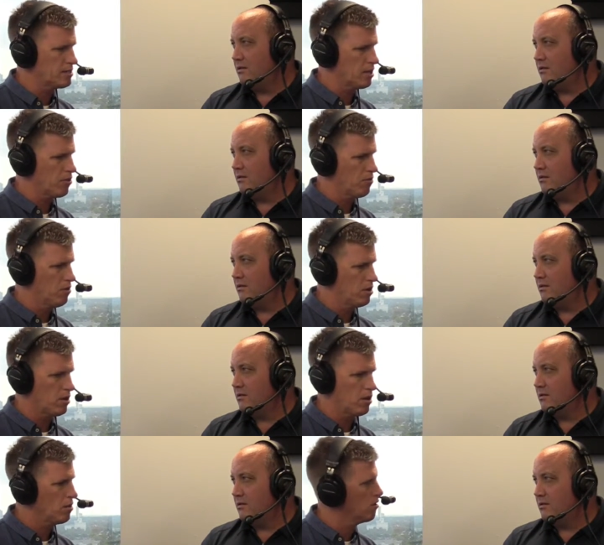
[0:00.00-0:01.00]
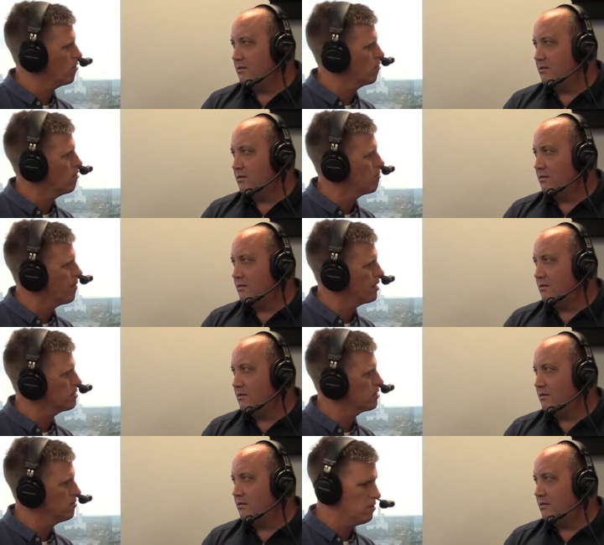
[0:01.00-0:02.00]
Speaker 1: lethal, and you do your
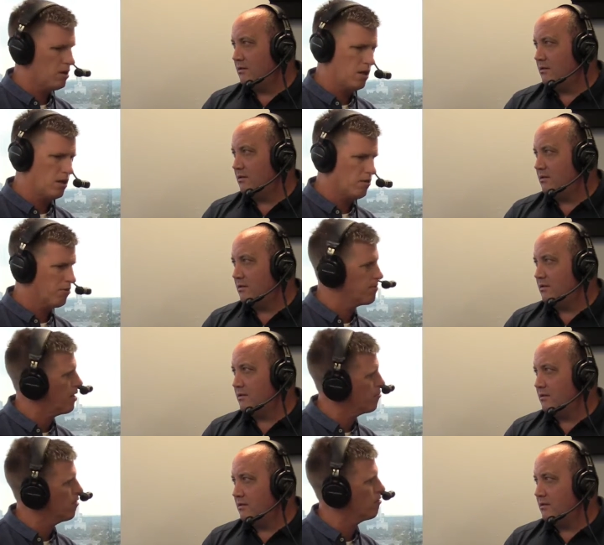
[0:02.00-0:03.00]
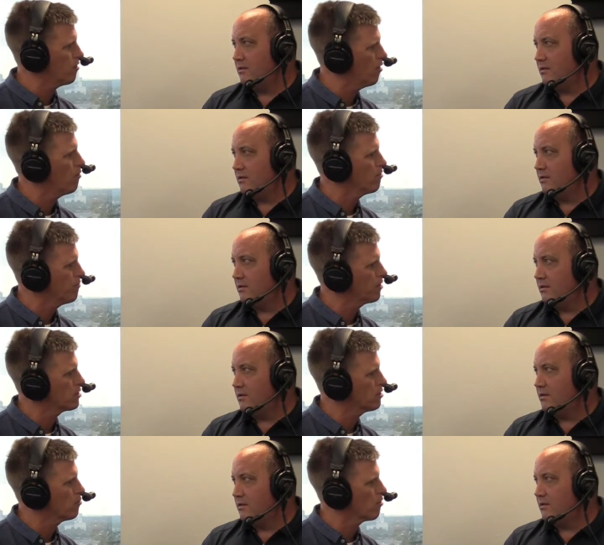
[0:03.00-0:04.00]
best to do it. And sometimes it doesn't always
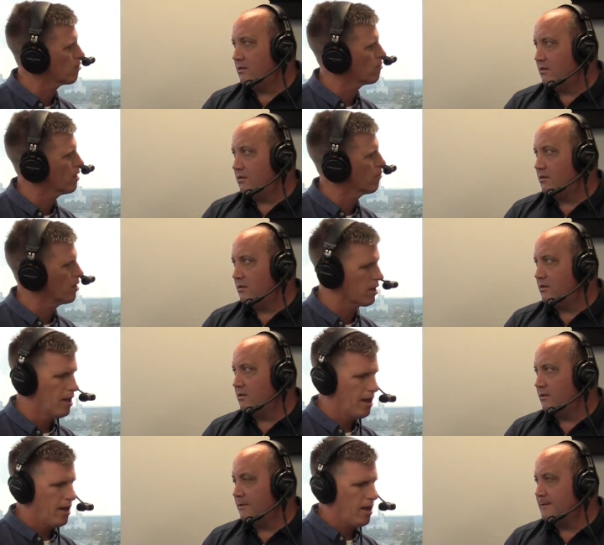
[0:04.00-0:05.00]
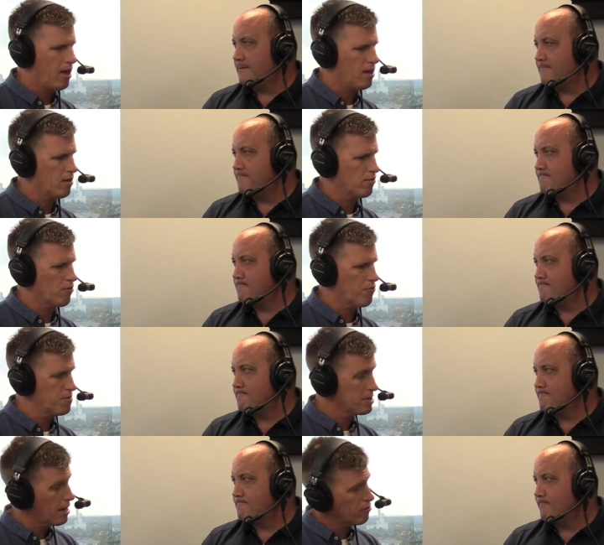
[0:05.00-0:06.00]
function and work the right way. And so,
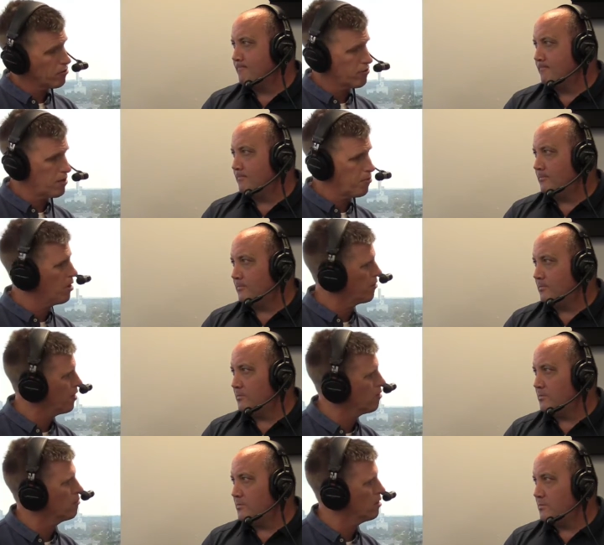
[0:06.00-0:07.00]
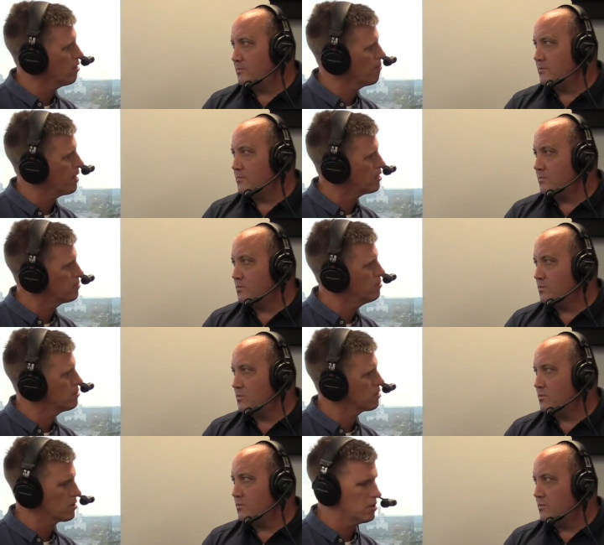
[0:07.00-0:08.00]
from a tactical standpoint, I thought it went about as
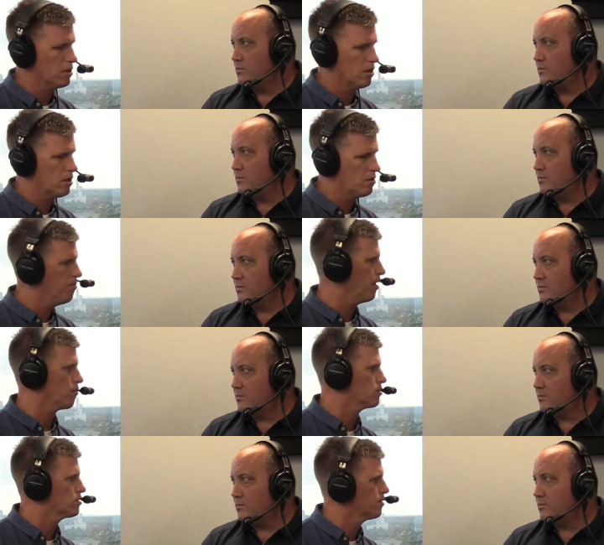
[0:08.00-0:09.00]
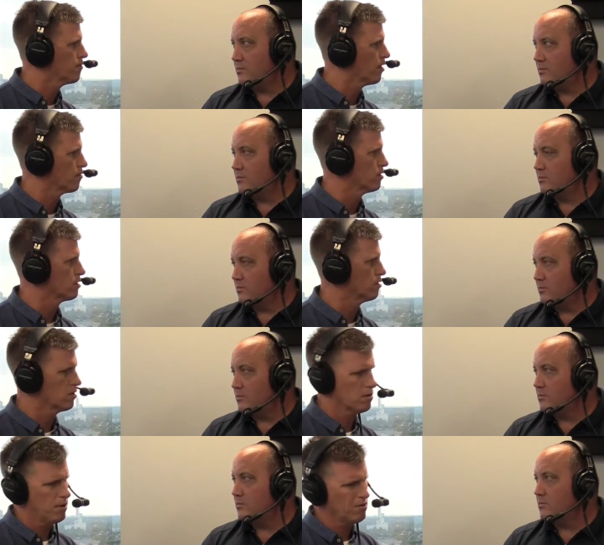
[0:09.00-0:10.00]
smooth as it could. And nobody wants to be involved in a
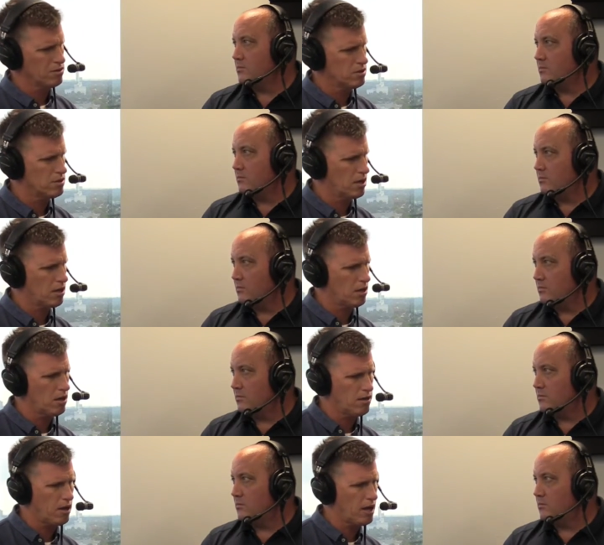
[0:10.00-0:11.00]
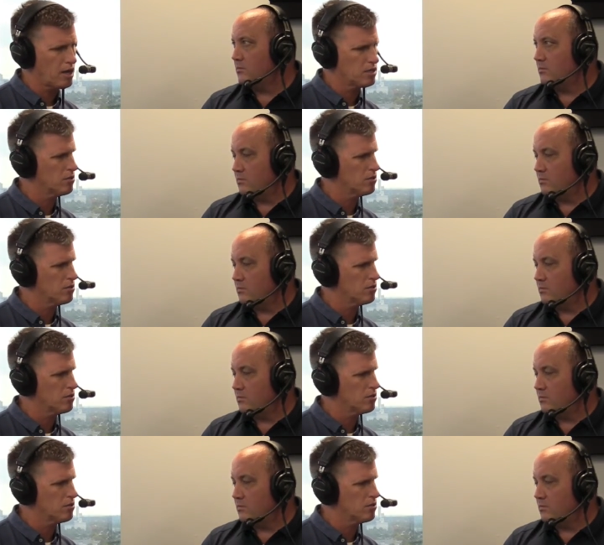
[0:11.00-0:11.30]
shooting. Nobody wants to take take action that